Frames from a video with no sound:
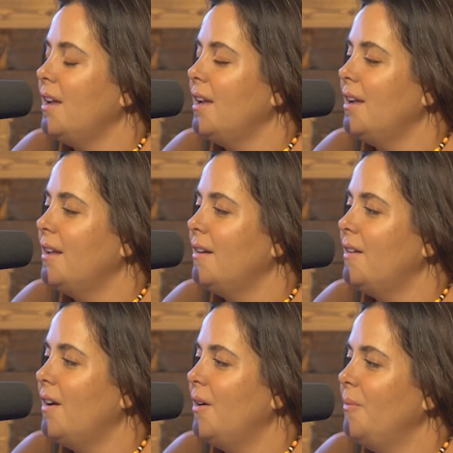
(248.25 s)

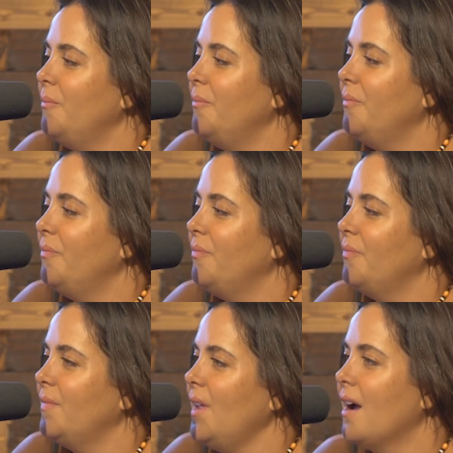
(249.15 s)
And
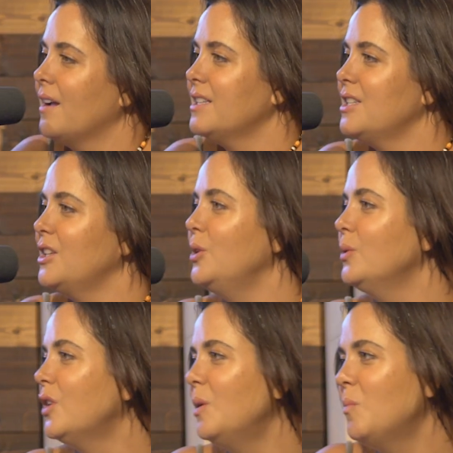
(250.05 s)
it's a
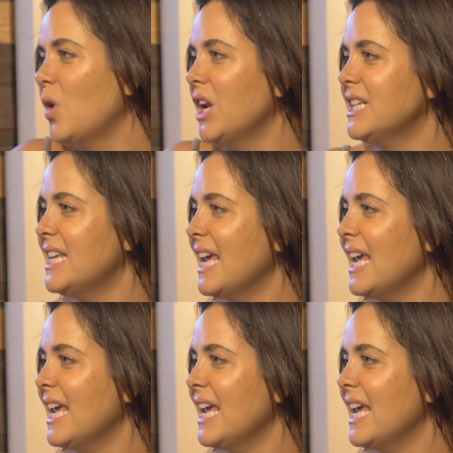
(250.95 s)
cute little morning